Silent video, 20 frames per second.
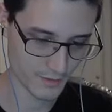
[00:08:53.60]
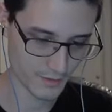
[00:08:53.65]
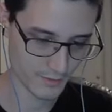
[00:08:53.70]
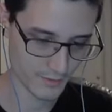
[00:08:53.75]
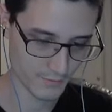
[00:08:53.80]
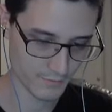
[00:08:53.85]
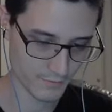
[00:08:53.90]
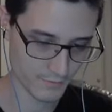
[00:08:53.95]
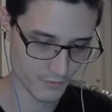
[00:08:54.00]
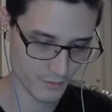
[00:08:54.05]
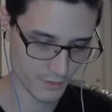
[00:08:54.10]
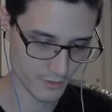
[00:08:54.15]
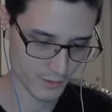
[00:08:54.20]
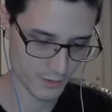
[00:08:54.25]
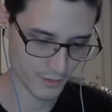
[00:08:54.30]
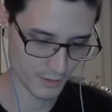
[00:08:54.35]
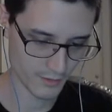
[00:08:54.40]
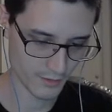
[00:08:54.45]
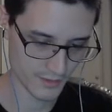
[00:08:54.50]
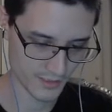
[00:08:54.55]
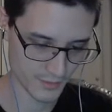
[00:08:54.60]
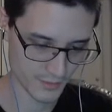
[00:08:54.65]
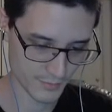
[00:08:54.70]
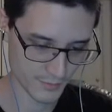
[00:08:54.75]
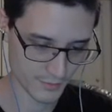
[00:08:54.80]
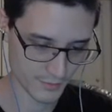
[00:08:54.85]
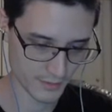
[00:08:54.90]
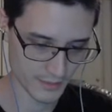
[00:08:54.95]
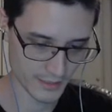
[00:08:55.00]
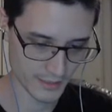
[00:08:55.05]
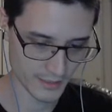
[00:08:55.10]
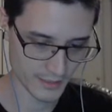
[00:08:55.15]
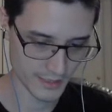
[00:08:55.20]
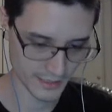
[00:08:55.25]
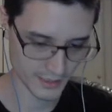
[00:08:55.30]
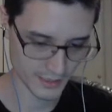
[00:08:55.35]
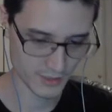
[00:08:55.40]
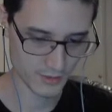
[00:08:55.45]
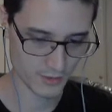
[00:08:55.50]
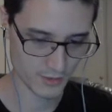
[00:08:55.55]
for this ability
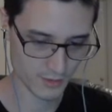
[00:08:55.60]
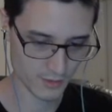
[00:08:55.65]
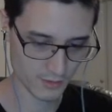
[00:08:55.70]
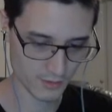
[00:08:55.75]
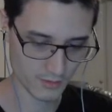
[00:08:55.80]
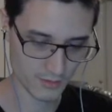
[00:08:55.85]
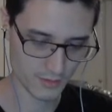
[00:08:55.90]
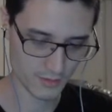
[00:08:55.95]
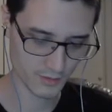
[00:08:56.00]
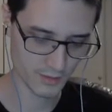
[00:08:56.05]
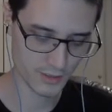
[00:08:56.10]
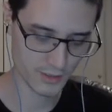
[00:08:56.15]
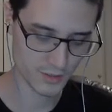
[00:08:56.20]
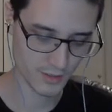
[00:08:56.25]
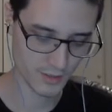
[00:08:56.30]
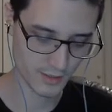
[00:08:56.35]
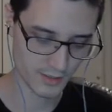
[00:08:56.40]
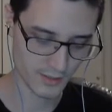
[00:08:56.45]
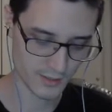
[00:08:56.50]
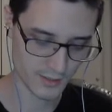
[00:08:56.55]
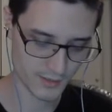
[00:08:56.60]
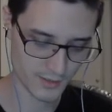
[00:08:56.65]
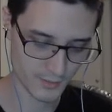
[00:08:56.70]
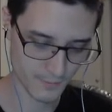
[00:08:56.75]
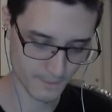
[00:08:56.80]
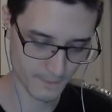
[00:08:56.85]
next turn. So let's try this.